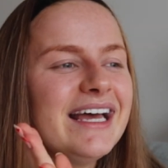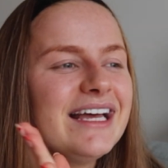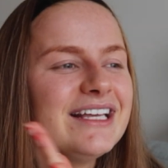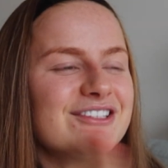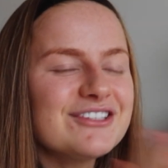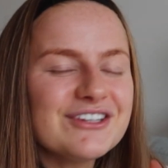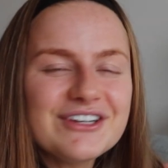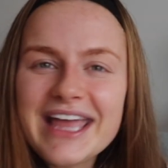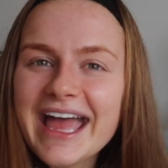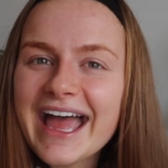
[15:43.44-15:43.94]

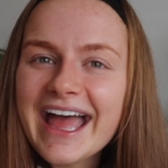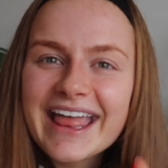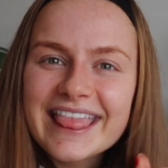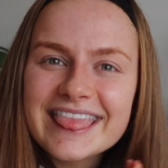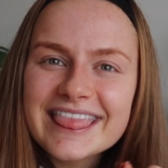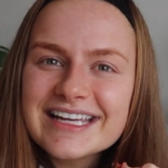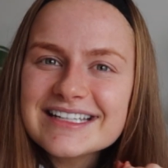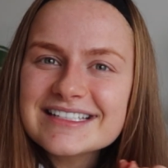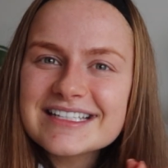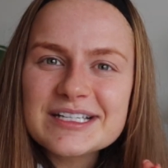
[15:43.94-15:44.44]
So yeah,
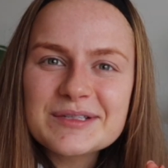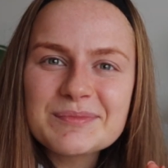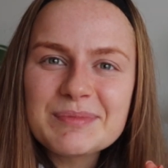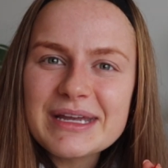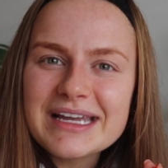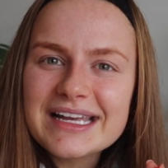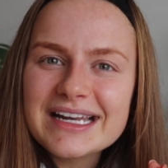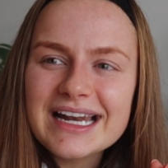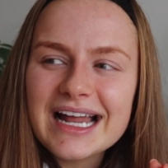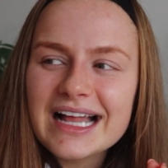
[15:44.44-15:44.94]
this has
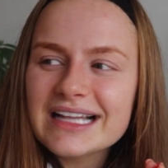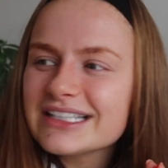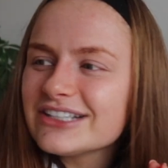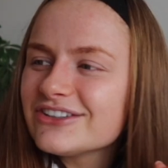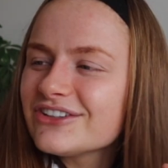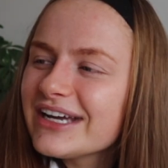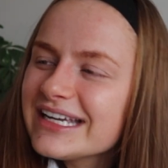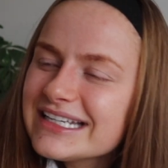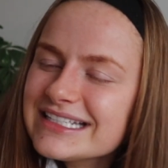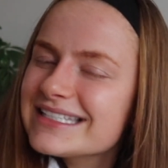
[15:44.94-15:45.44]
been a
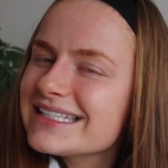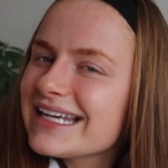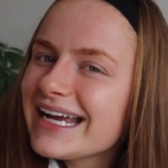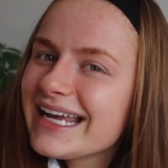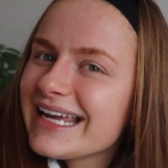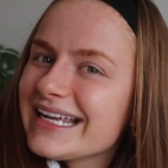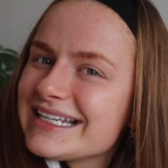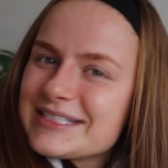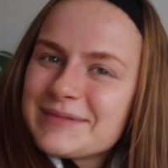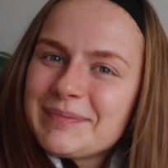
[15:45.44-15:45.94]
little
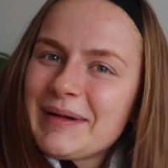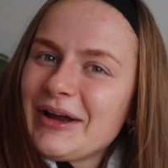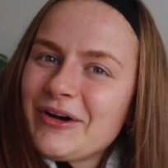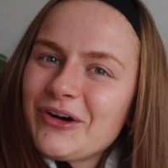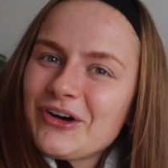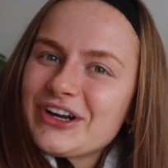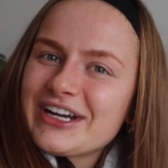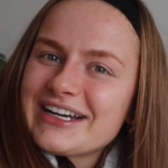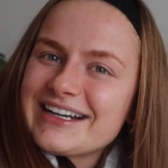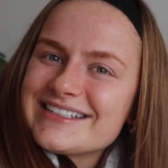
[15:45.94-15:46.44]
insight into my
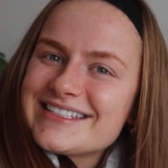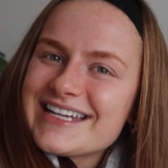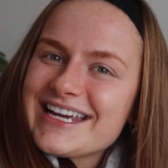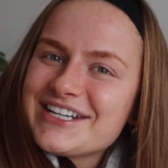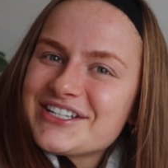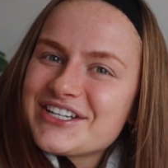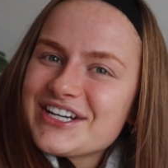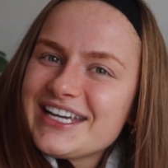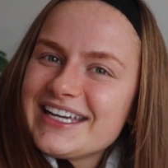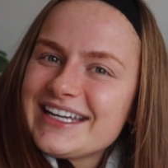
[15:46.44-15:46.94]

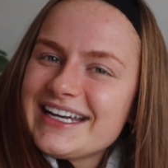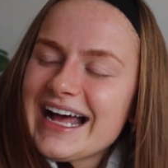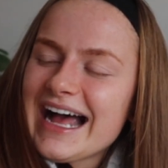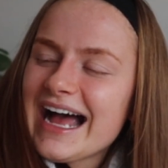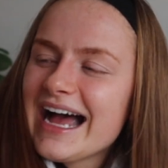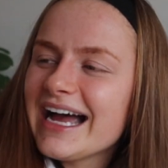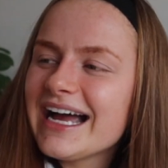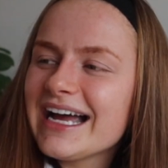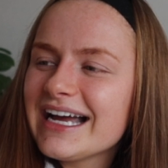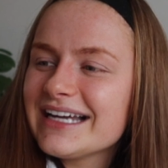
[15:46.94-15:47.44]
organization,
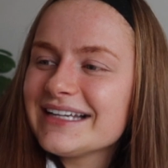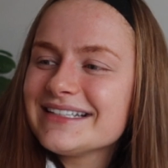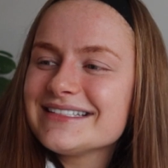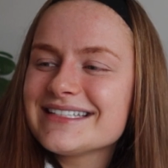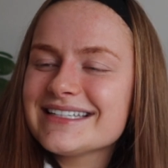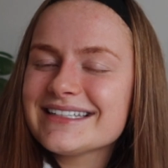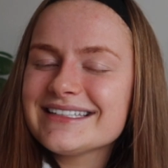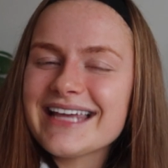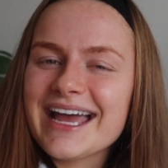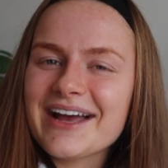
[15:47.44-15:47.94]

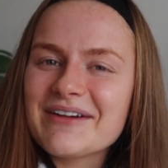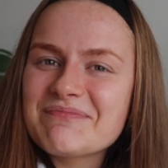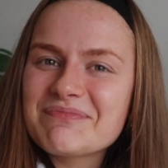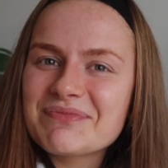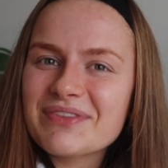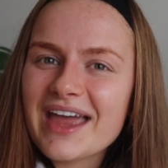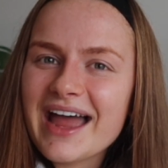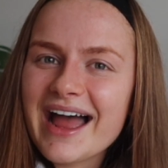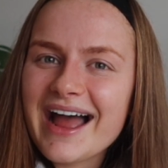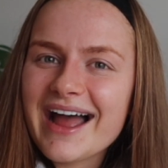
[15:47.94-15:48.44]
and yeah,
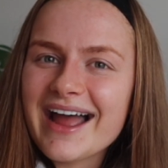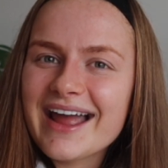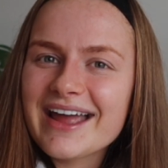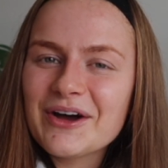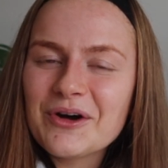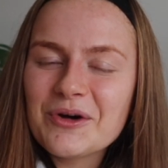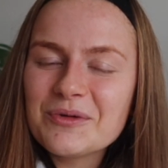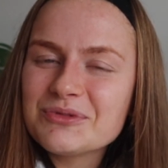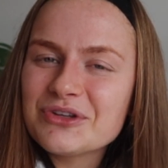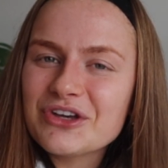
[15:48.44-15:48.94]
I
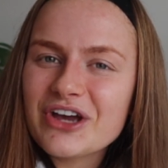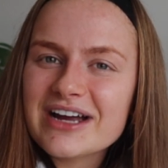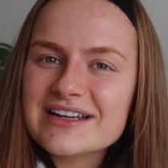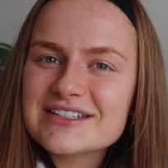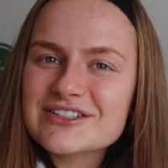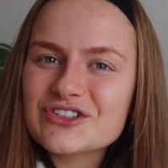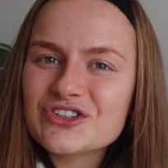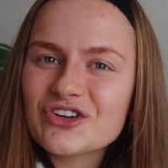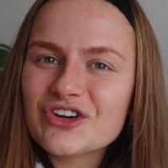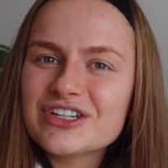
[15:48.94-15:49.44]
hope you
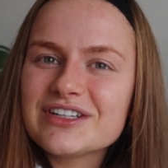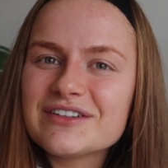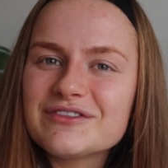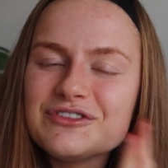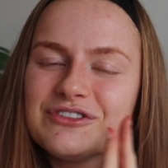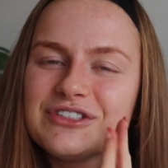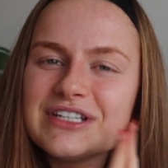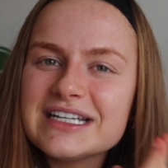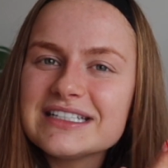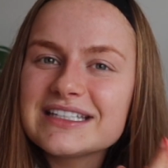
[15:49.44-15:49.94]
guys enjoyed. If
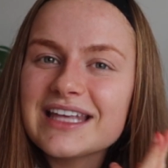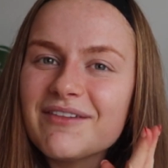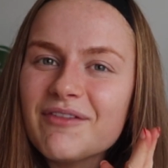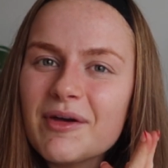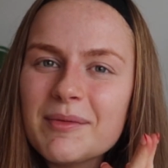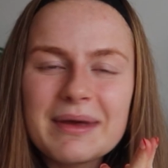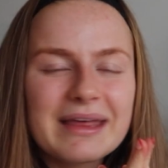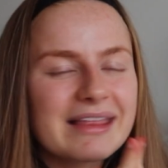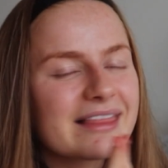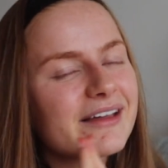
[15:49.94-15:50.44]
you did, give it
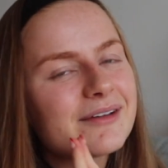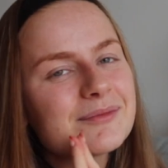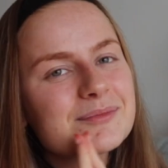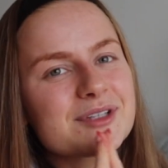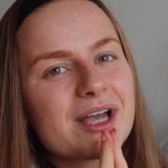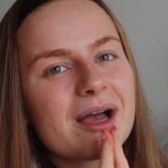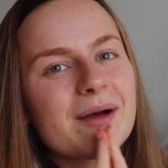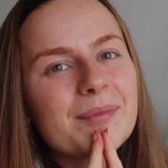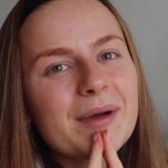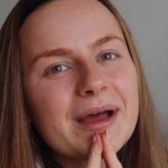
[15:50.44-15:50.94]
a big thumbs
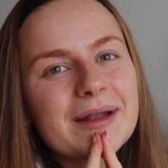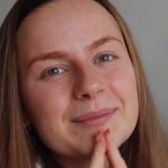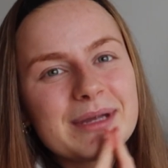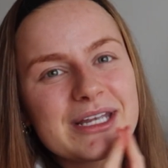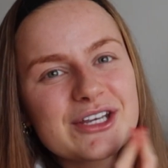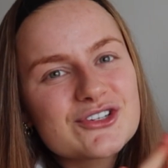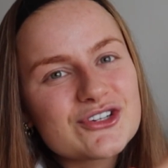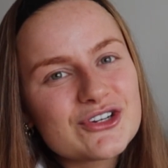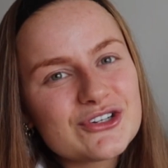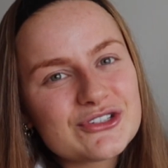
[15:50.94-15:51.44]
up and
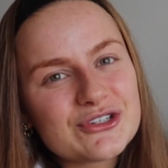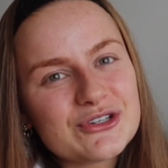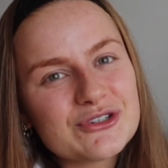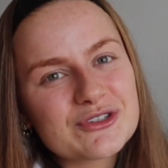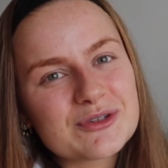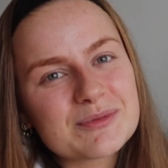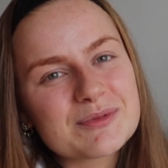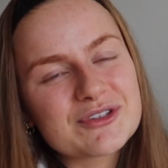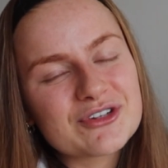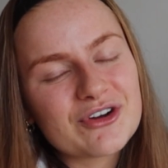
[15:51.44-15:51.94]
make sure to
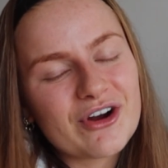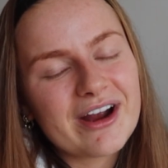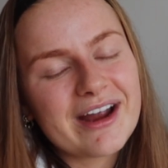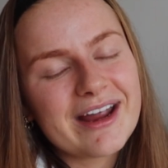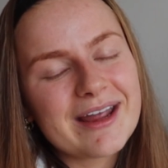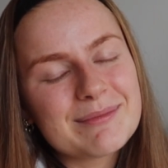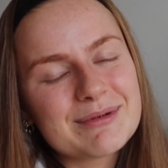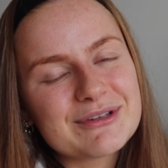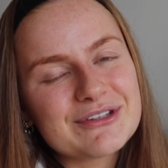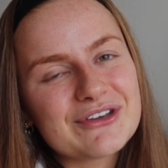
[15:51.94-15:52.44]

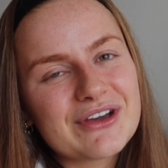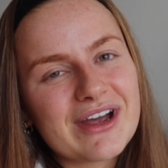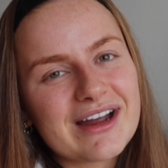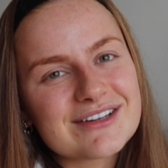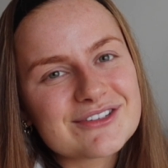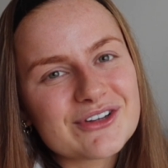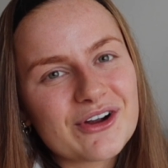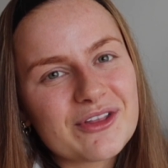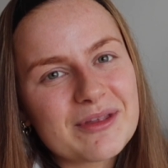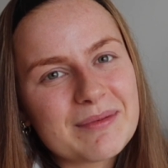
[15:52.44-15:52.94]
subscribe. You
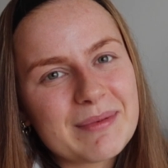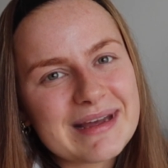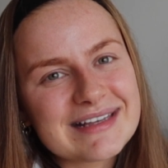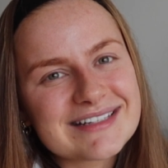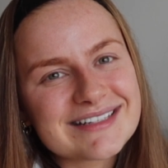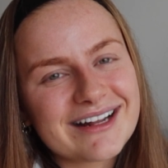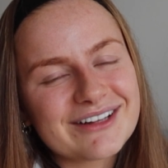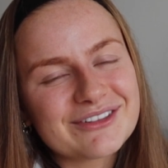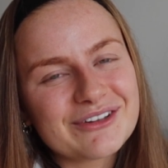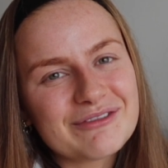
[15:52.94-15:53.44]
guys are the
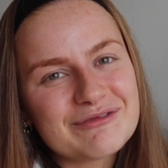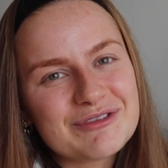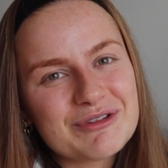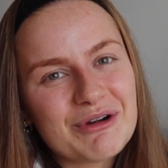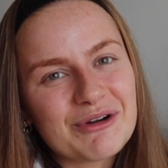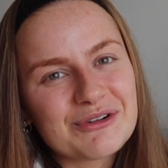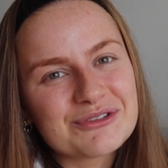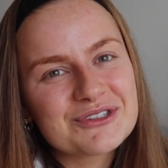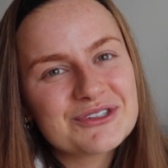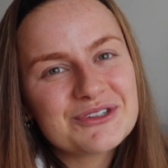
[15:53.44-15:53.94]
best. I love you
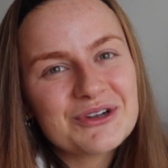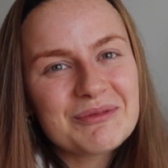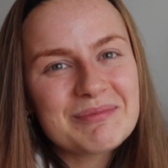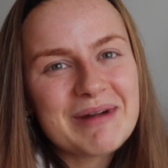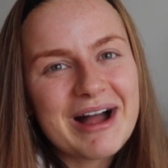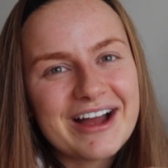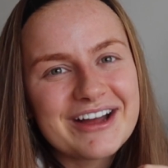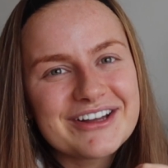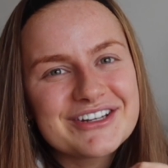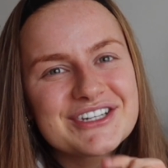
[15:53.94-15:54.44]
all so
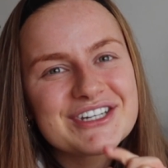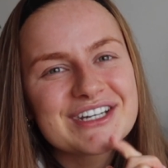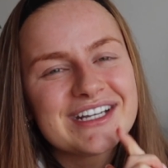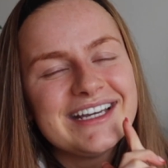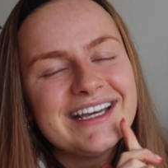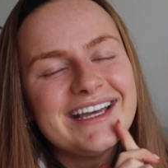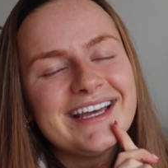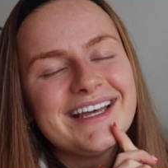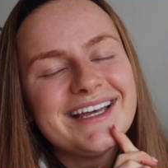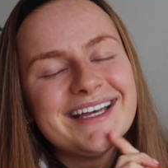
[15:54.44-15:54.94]
much,
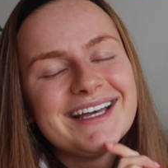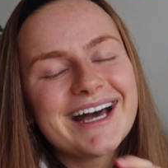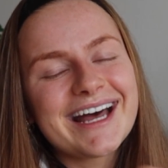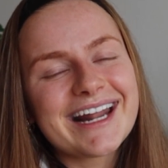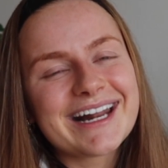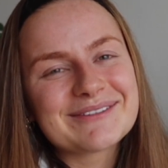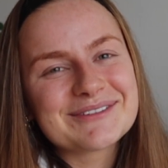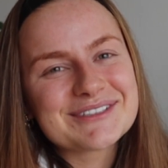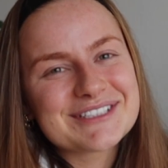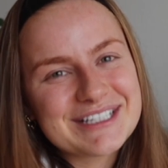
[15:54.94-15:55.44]

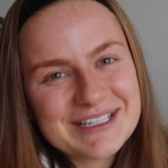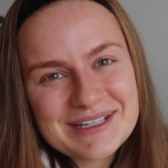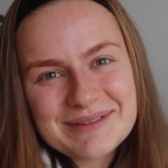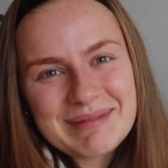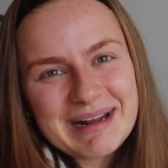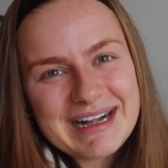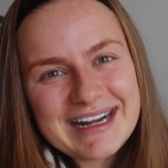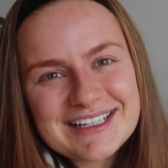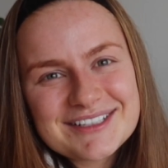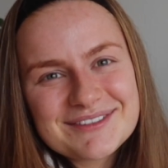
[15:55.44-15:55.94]
and I will see you in
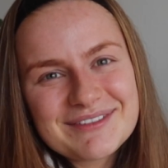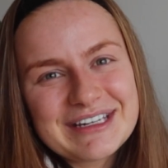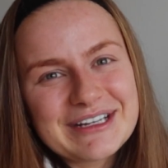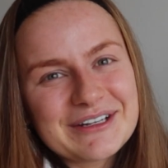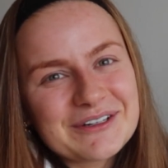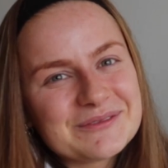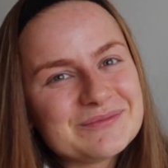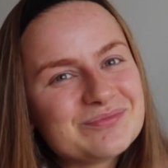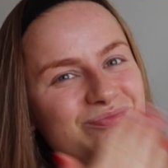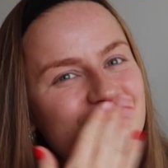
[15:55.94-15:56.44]
my next video.